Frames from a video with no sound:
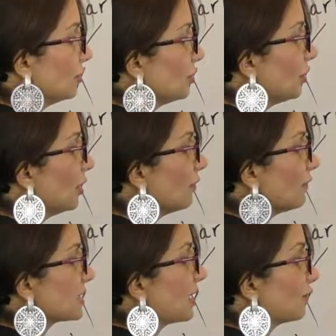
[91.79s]
you
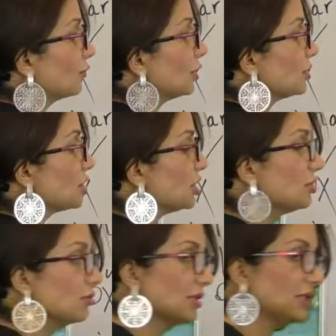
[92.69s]
always have to
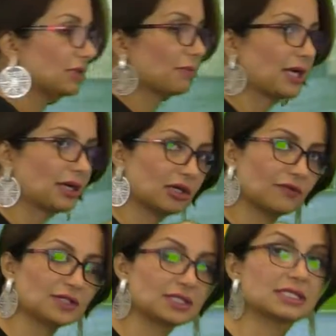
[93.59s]
continue reading the paragraph
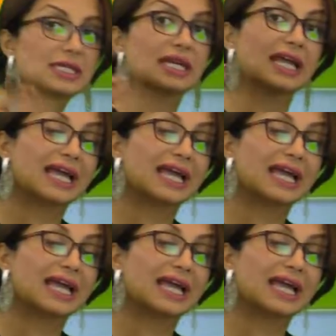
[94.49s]
until the end.